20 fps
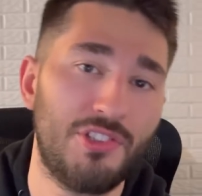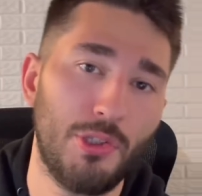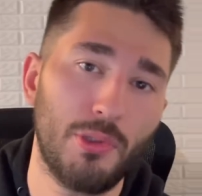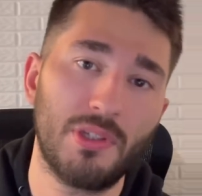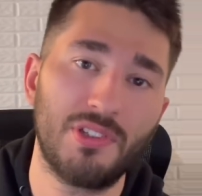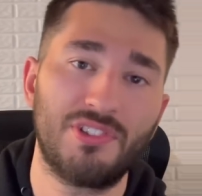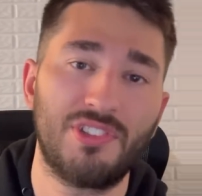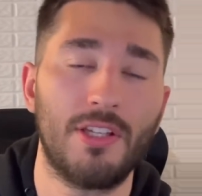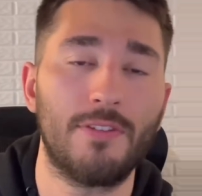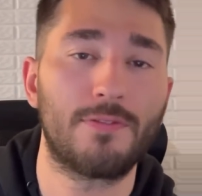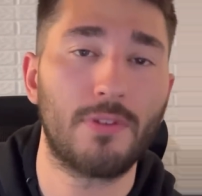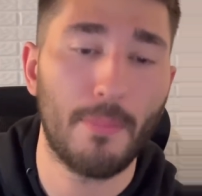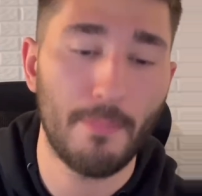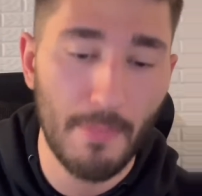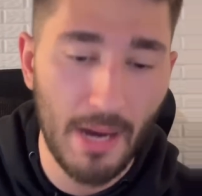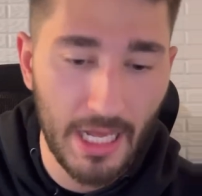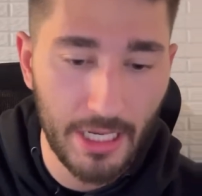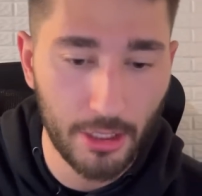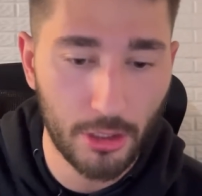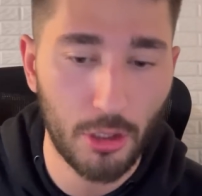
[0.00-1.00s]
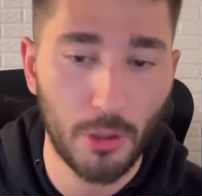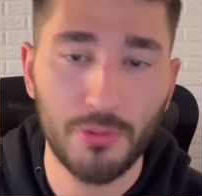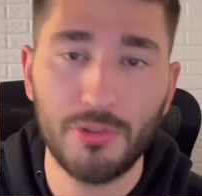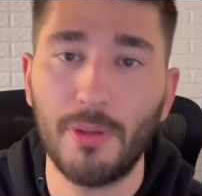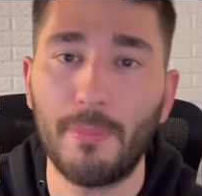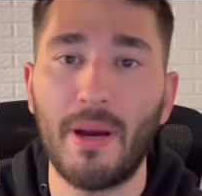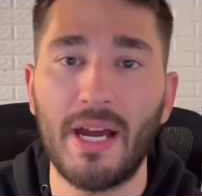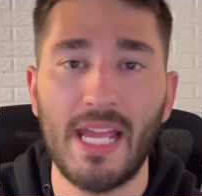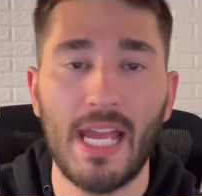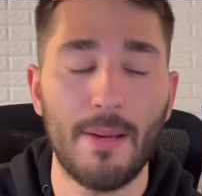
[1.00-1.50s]
you can see from Monaco to
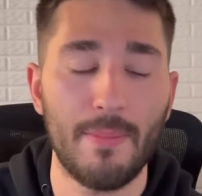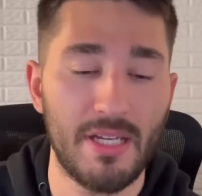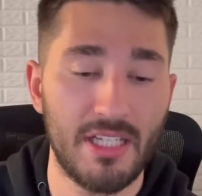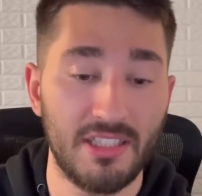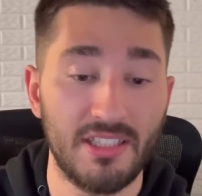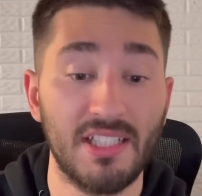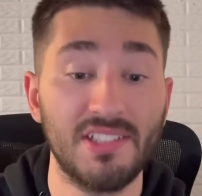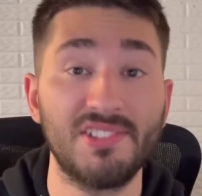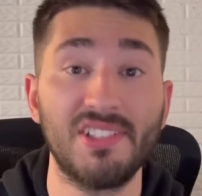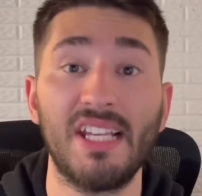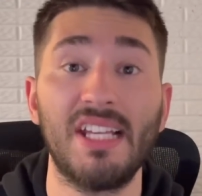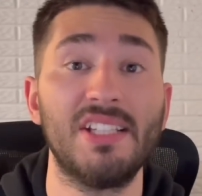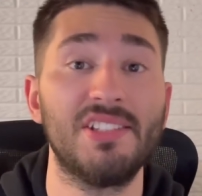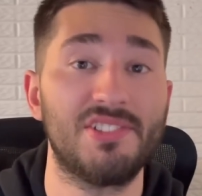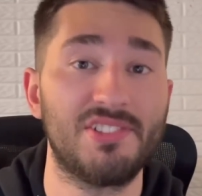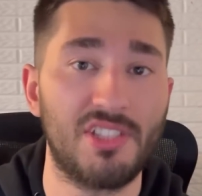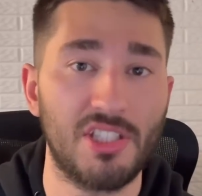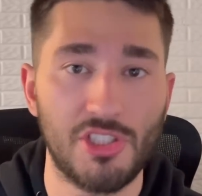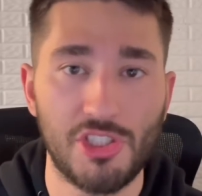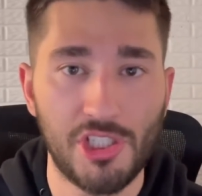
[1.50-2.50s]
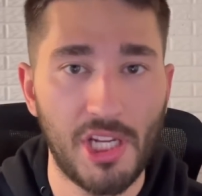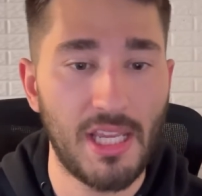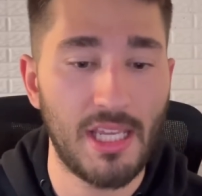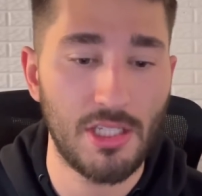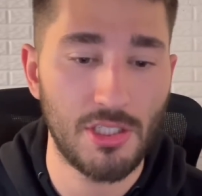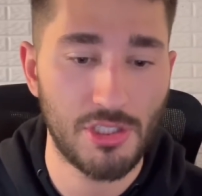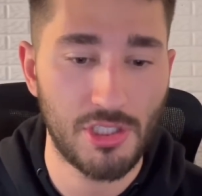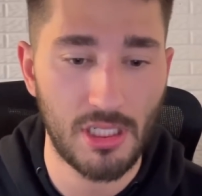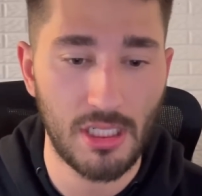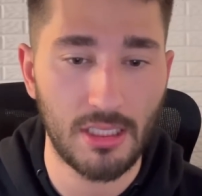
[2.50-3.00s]
Miami, this is the
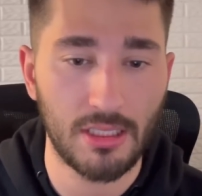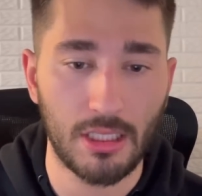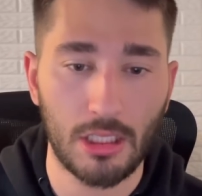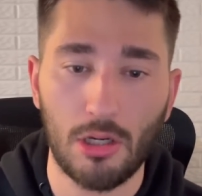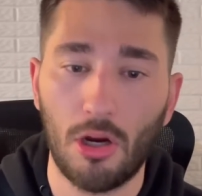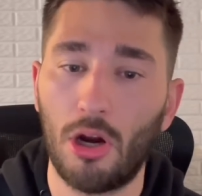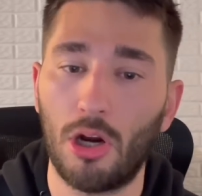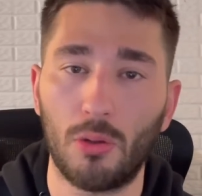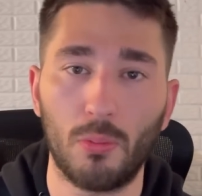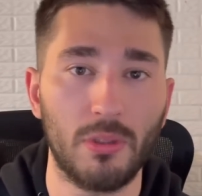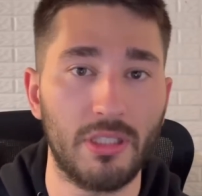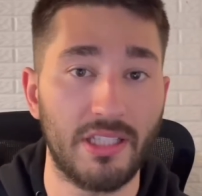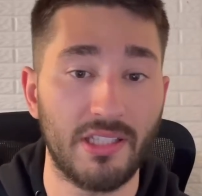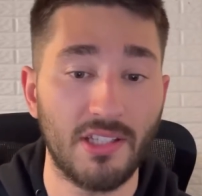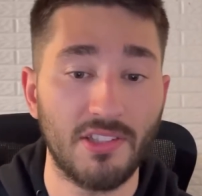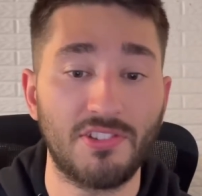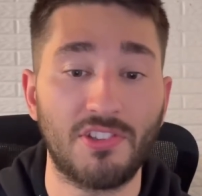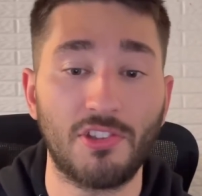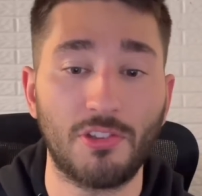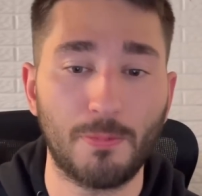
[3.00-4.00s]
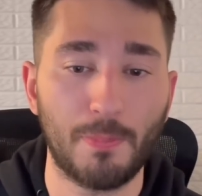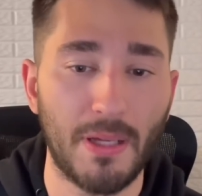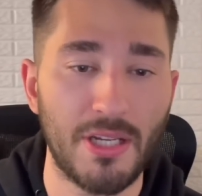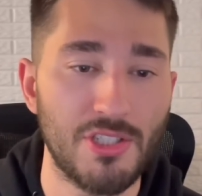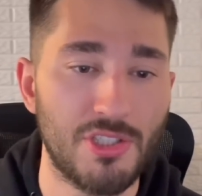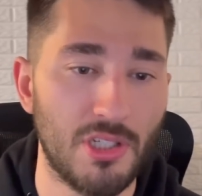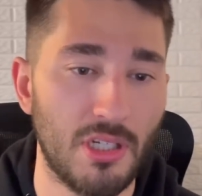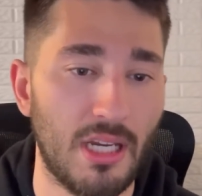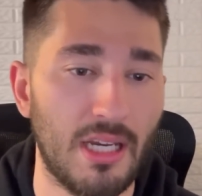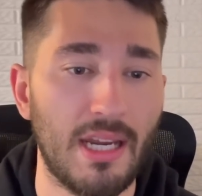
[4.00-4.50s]
change in the car, really, the
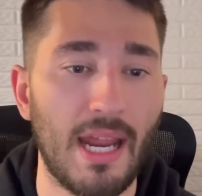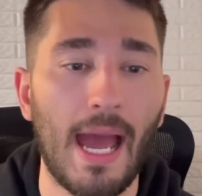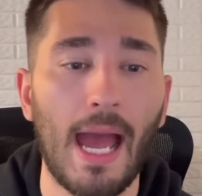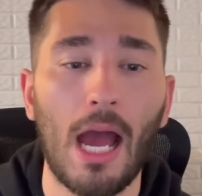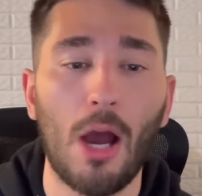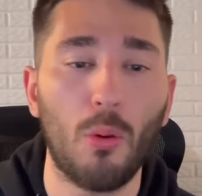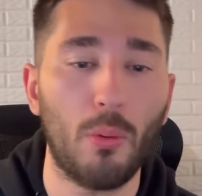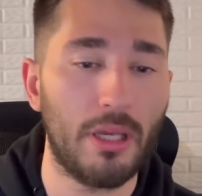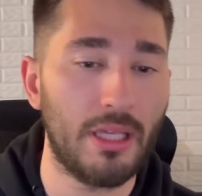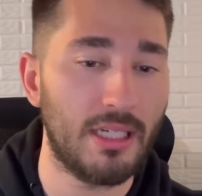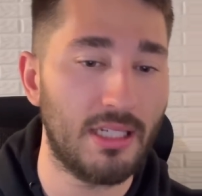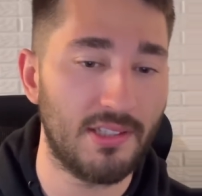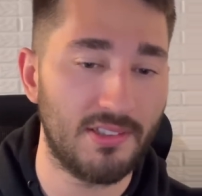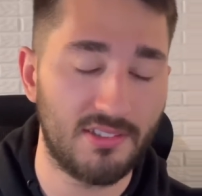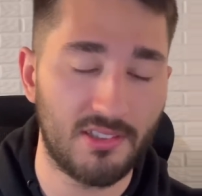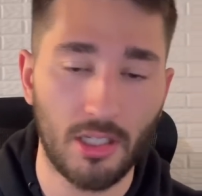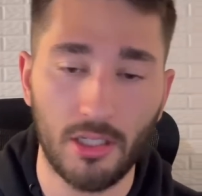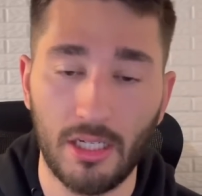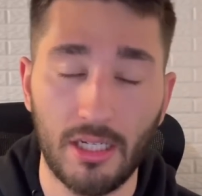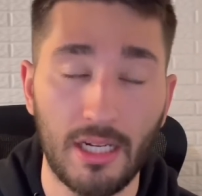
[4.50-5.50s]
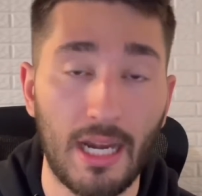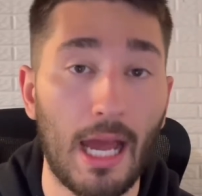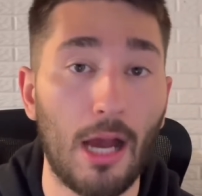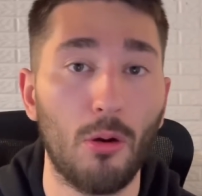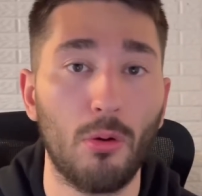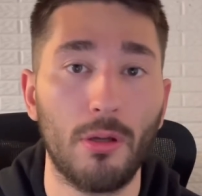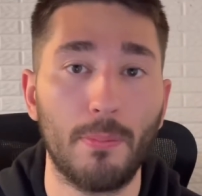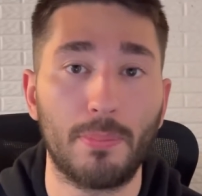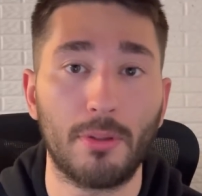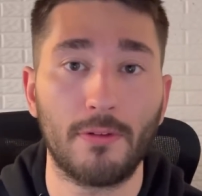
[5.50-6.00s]
suspension and how it is done and how
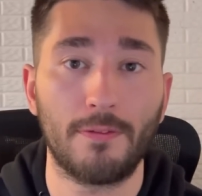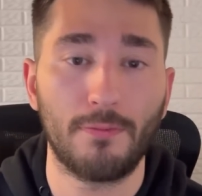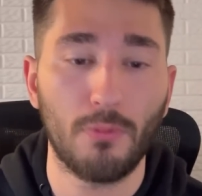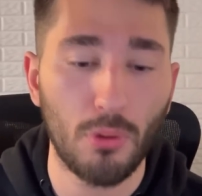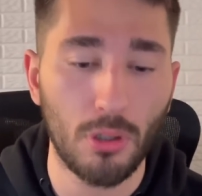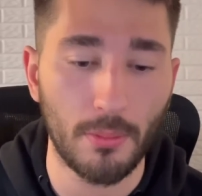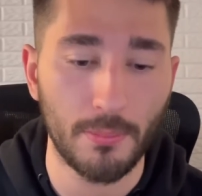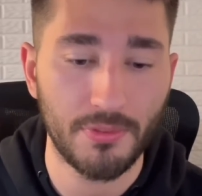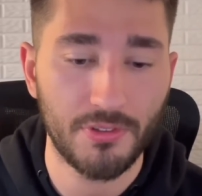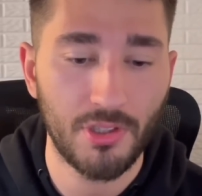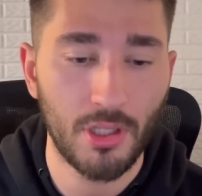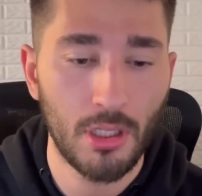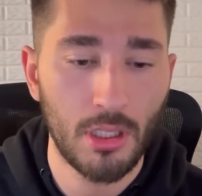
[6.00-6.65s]
it performs.